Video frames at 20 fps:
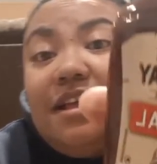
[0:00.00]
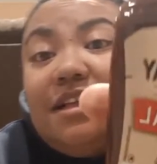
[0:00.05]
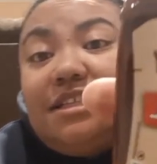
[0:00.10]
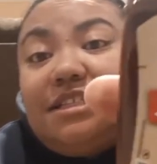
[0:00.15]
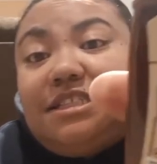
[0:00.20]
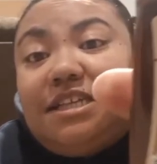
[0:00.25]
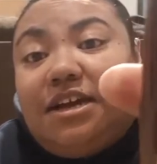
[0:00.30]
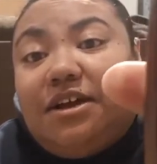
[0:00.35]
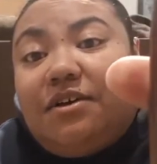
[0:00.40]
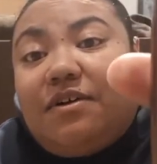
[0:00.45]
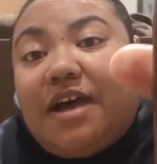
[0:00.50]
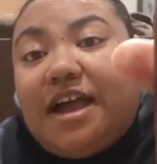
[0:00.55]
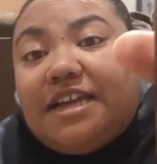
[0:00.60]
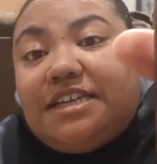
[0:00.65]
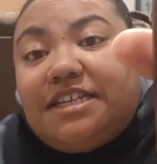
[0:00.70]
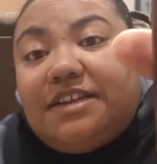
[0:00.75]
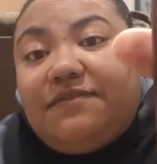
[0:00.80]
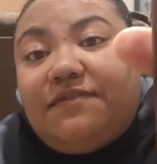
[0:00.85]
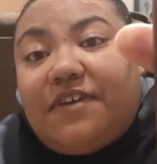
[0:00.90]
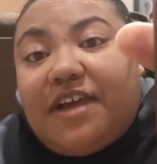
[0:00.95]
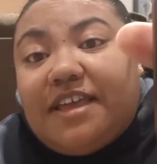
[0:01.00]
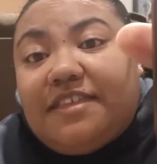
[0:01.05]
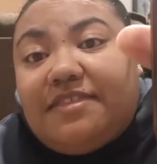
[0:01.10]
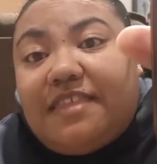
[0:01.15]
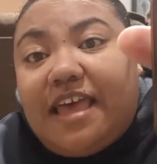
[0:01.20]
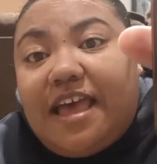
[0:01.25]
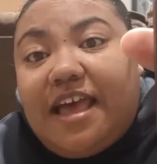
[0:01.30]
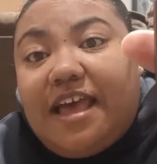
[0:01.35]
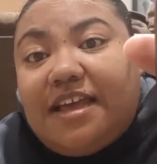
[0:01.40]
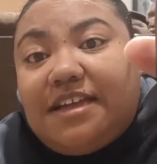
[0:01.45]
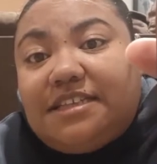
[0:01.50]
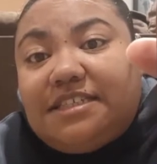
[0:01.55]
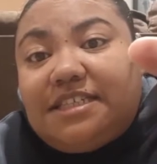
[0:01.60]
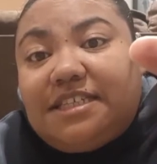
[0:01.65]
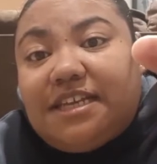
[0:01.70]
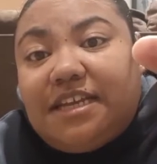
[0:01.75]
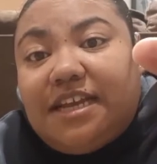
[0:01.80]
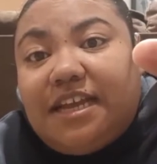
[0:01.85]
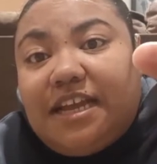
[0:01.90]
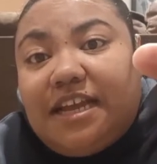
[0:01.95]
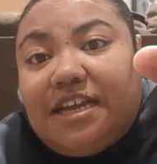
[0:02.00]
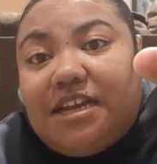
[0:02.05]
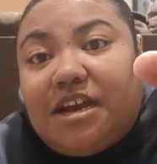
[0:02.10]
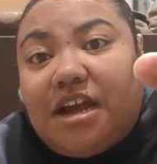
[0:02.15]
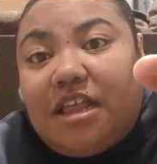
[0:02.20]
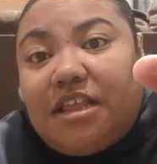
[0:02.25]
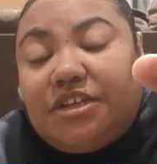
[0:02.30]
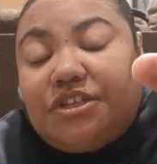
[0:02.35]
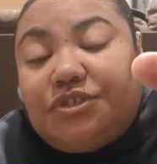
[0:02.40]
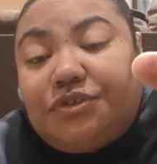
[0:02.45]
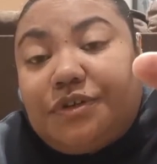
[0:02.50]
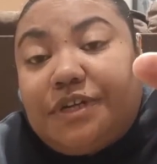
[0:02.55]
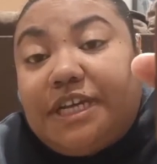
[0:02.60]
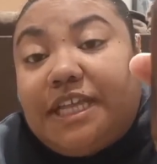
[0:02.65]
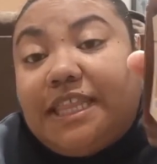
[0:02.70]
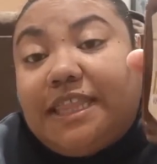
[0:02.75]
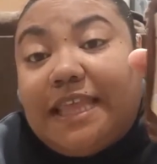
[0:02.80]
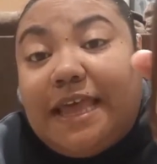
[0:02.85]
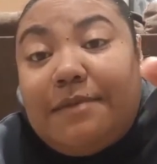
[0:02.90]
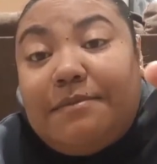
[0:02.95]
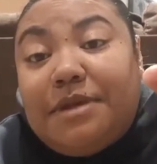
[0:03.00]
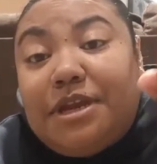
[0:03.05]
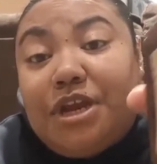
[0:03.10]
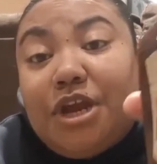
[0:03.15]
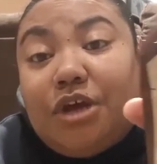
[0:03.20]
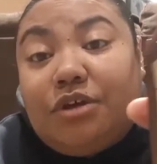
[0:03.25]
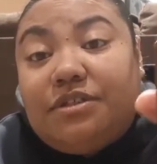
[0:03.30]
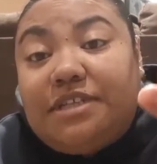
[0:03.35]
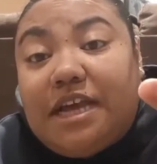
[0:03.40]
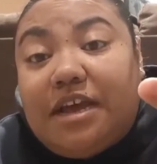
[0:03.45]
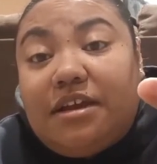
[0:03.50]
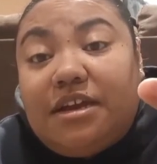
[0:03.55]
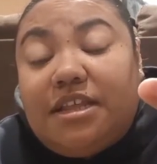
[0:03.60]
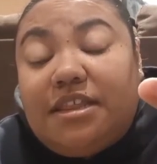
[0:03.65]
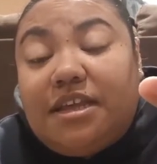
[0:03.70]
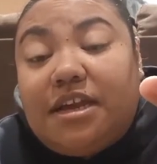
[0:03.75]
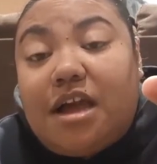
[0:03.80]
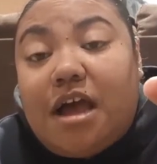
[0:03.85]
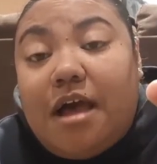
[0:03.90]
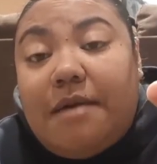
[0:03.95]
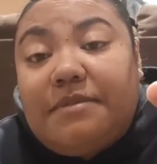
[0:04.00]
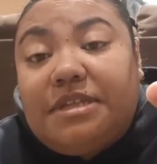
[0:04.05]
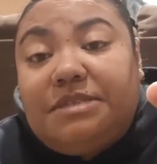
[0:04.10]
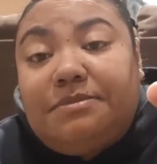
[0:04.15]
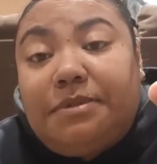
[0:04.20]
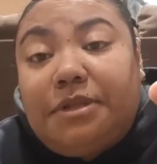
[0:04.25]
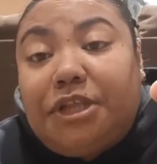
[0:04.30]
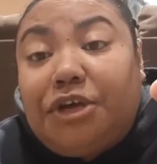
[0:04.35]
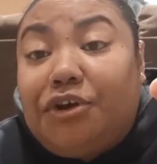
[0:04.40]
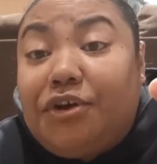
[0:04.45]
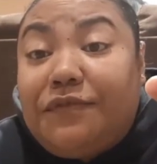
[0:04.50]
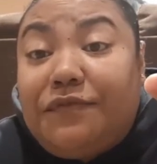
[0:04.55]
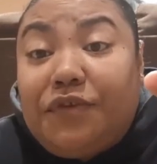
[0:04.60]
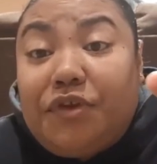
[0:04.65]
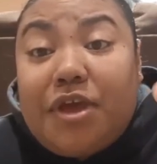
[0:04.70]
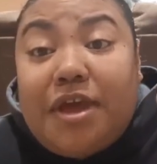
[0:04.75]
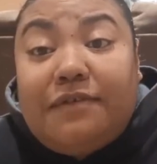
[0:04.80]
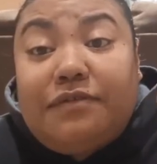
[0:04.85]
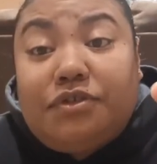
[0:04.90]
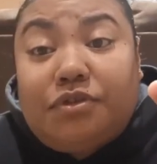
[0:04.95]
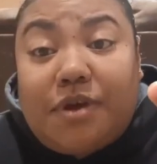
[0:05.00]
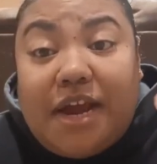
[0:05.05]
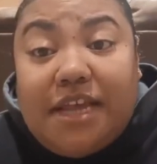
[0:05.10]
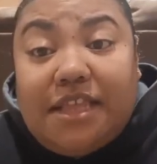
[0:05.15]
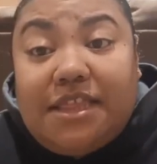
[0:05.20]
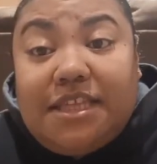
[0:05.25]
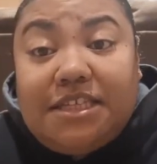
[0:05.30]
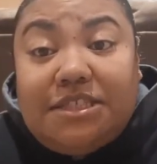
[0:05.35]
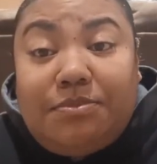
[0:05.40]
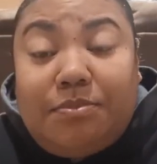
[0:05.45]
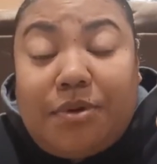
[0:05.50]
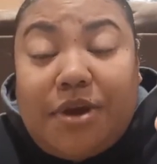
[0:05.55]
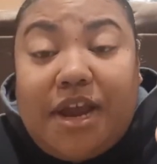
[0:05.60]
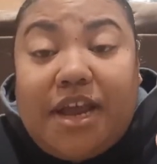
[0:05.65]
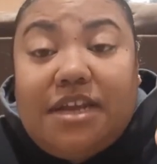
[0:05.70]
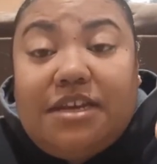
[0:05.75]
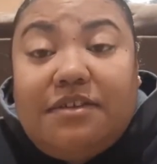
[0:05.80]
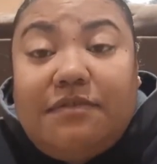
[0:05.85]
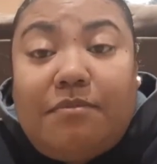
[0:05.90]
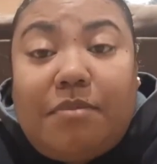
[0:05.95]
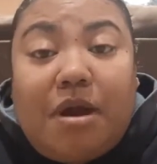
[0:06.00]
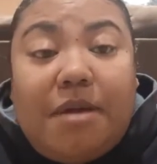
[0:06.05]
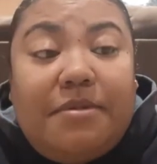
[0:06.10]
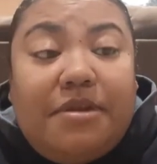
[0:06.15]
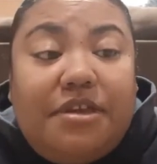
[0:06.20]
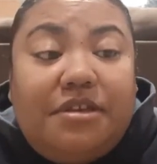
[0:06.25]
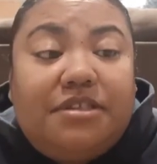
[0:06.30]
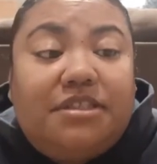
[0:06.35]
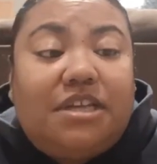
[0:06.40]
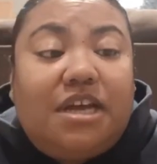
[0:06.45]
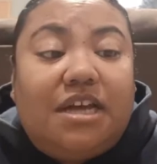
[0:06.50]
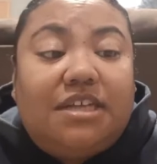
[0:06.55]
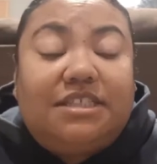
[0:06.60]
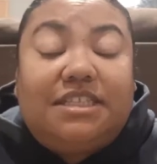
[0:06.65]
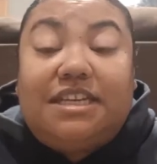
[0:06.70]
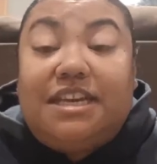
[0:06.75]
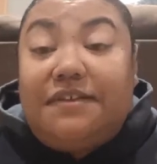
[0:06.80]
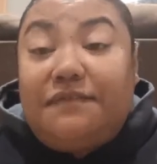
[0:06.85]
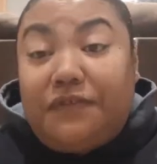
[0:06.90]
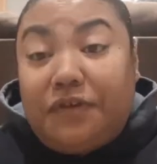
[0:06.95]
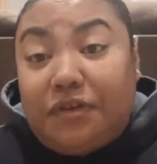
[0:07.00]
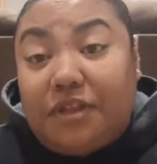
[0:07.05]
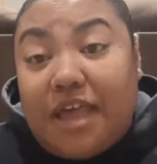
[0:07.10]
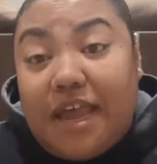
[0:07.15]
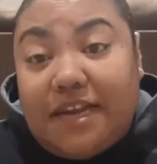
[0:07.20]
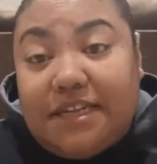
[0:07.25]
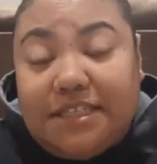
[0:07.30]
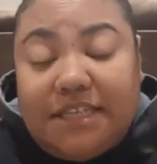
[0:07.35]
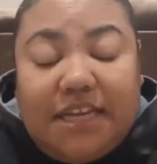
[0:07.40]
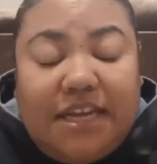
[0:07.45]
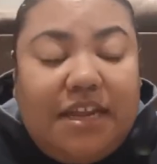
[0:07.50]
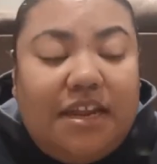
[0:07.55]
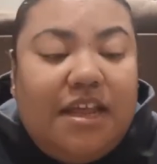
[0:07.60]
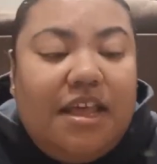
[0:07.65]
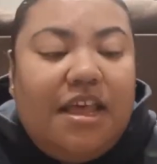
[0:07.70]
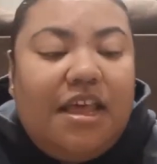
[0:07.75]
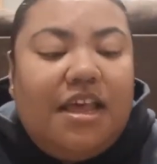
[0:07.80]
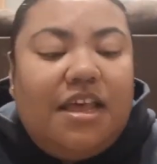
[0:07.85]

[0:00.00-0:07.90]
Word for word: So I did find that in Dollar Tree. Let me know down in the comments below if you have tried this brand of barbecue sauce and if you liked it.